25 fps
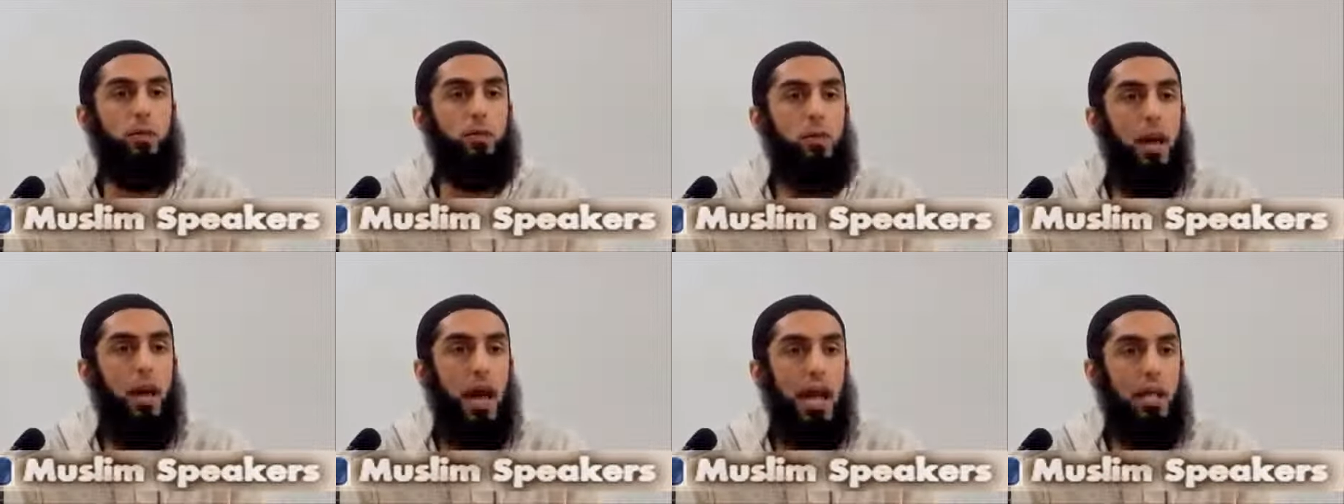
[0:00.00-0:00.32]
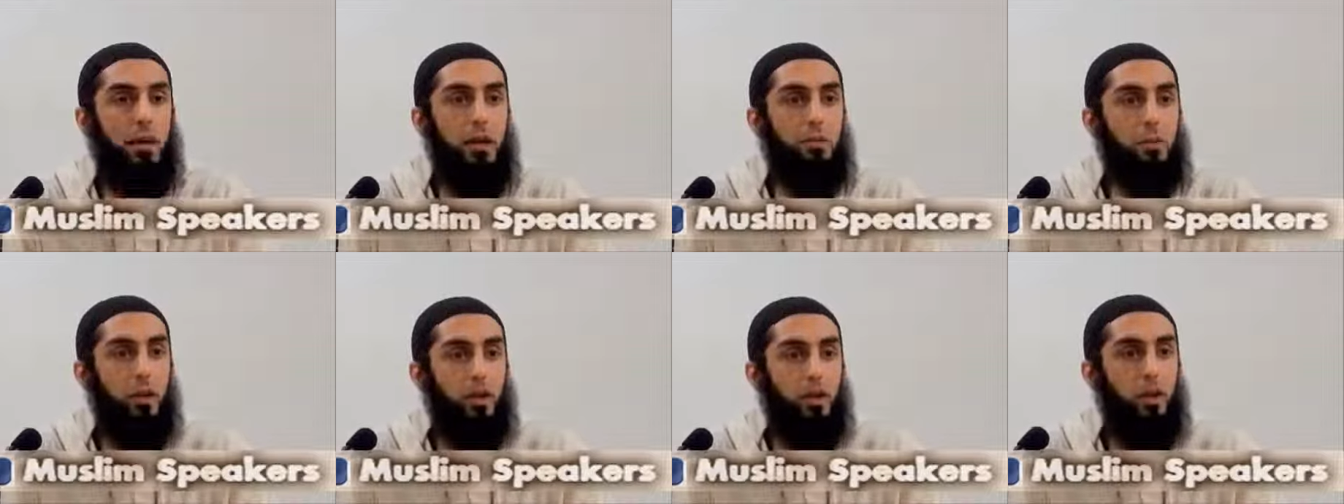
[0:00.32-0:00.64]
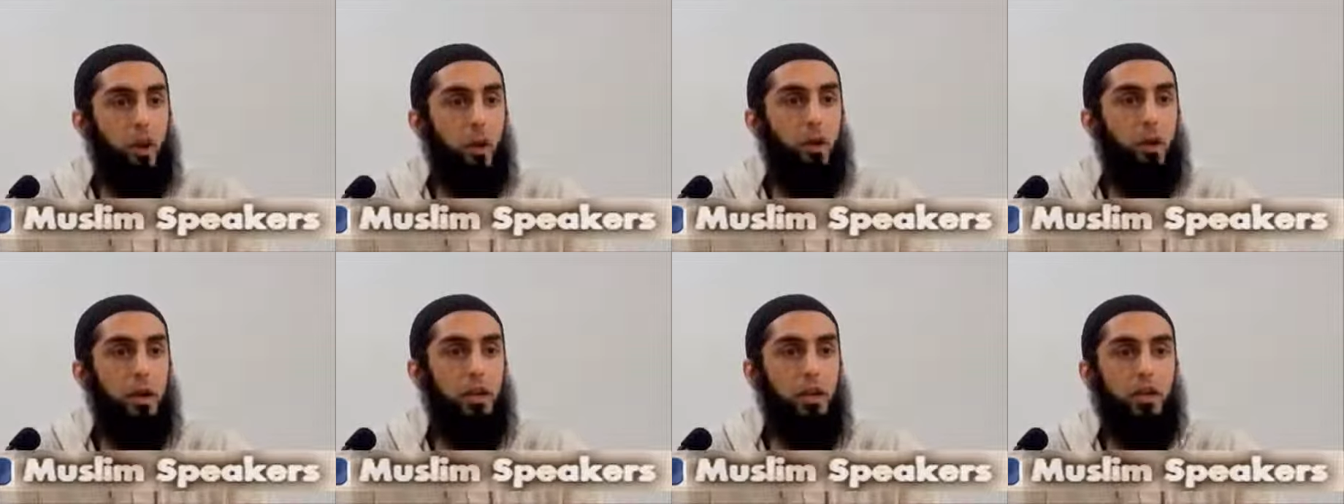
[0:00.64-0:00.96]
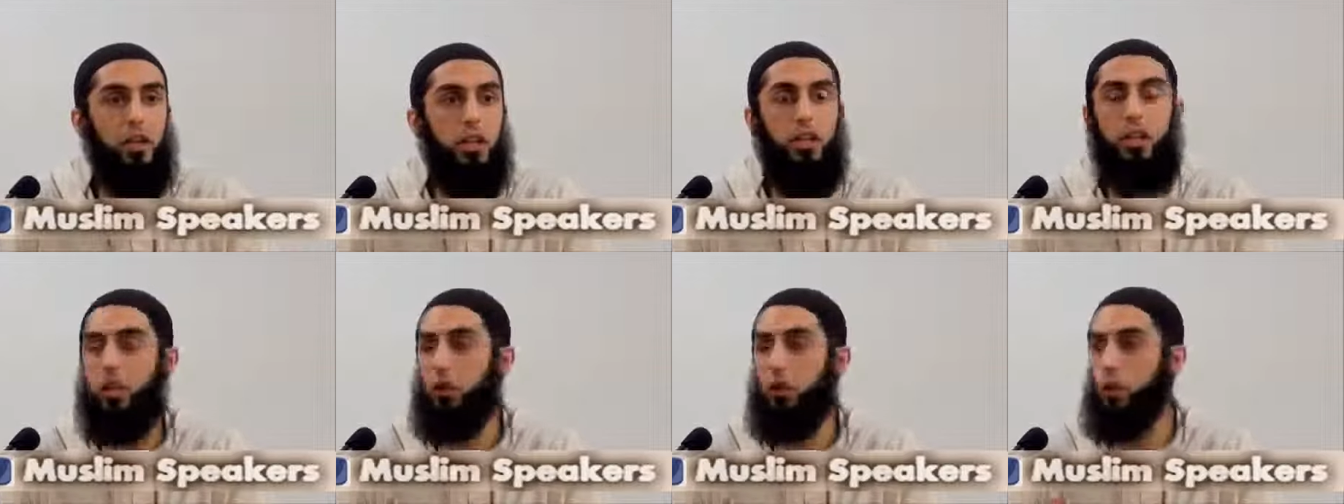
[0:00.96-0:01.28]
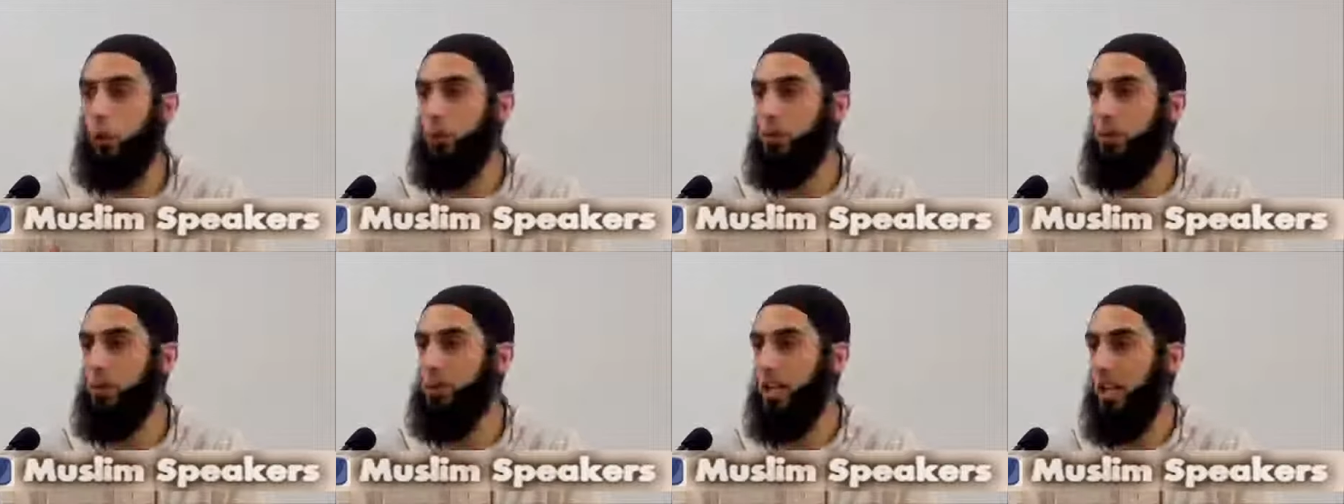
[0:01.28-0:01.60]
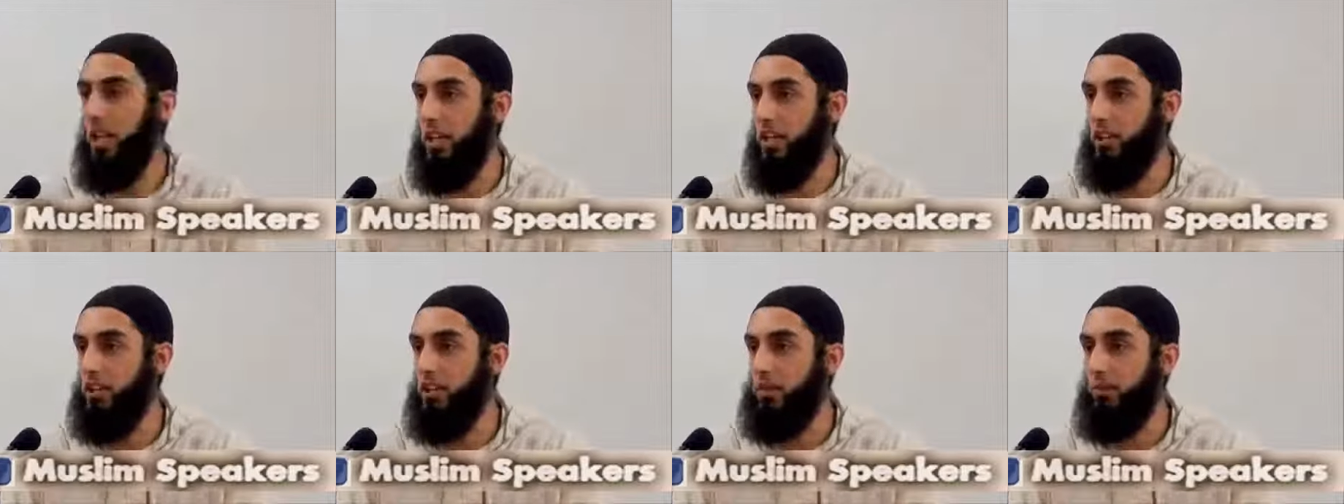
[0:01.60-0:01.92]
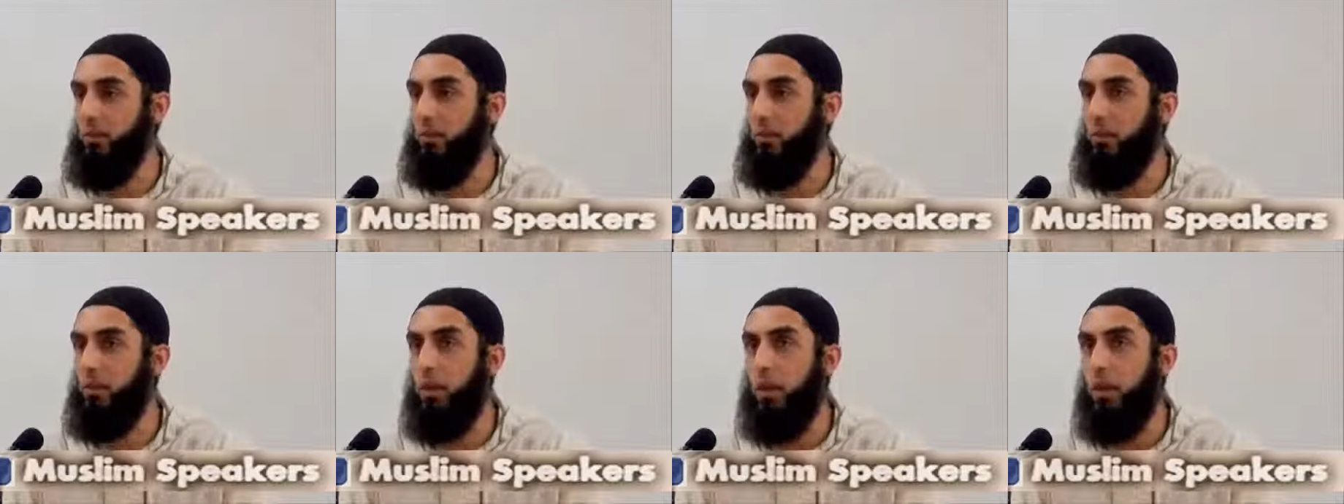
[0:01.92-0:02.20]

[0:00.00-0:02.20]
valuable commodity that you possess.